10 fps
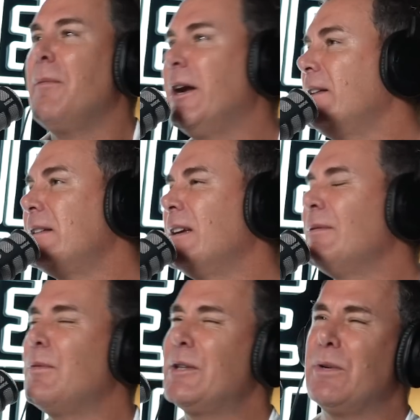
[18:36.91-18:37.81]
I mean,
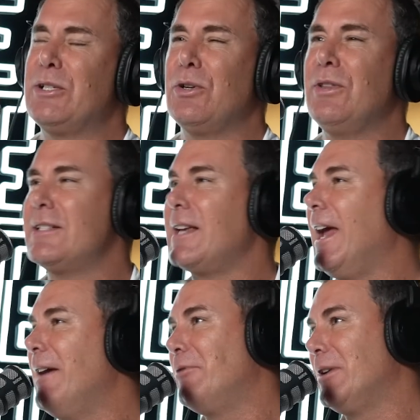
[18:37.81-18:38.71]
we do this
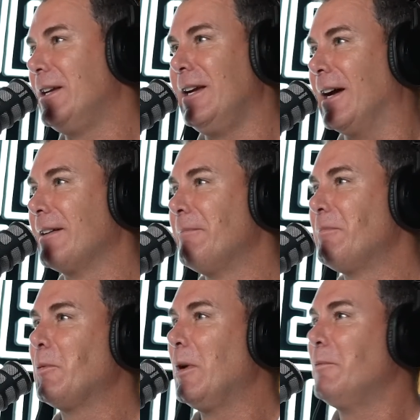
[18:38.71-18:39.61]
every year
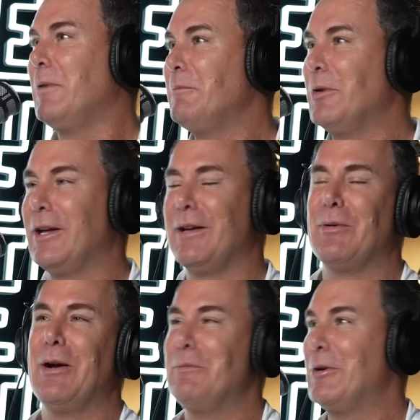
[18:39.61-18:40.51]
when
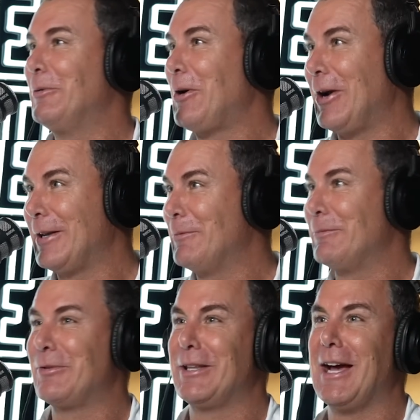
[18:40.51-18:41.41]
we're writing
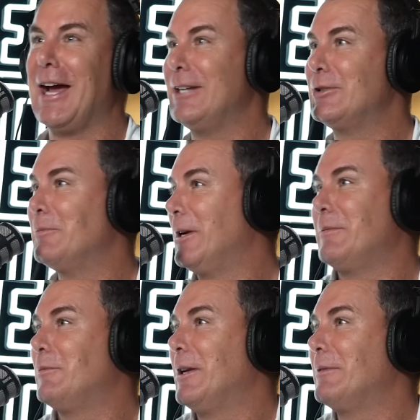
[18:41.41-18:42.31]
for The Age, and
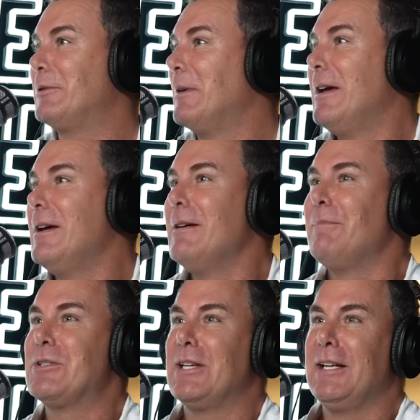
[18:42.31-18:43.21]
we're
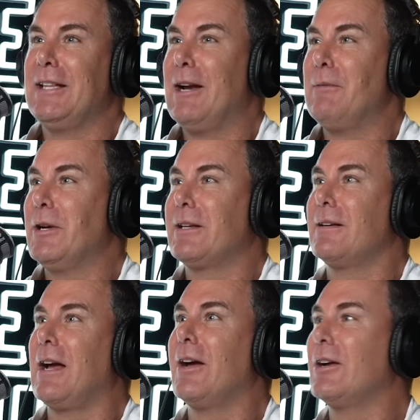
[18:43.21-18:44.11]
sitting there and we're
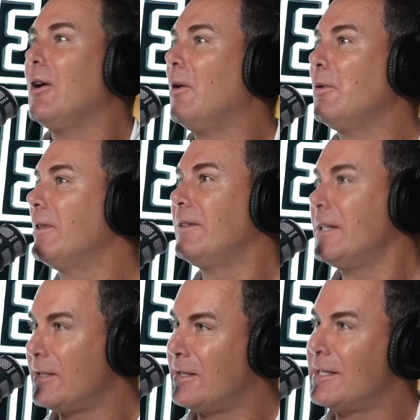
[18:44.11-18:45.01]
going,
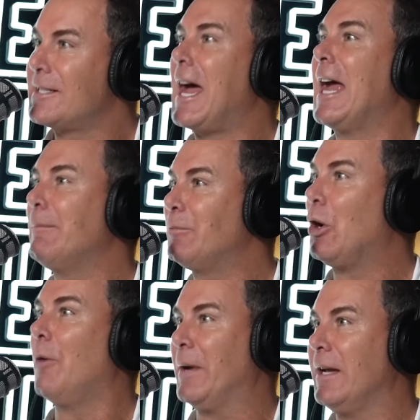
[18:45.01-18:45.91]
this is the same
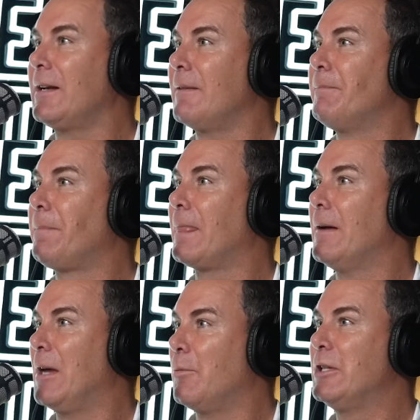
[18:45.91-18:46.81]
topic
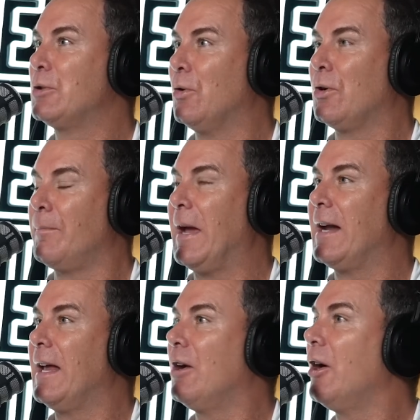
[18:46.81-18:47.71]
that we talk
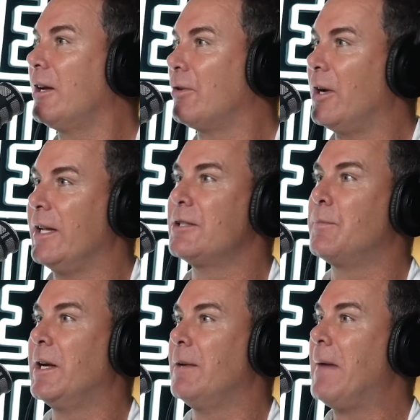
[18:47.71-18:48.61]
about, and I agree, it's
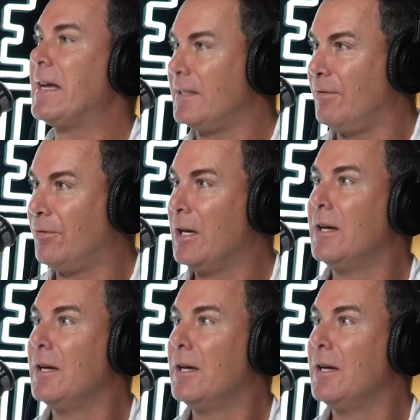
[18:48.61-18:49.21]
been a massive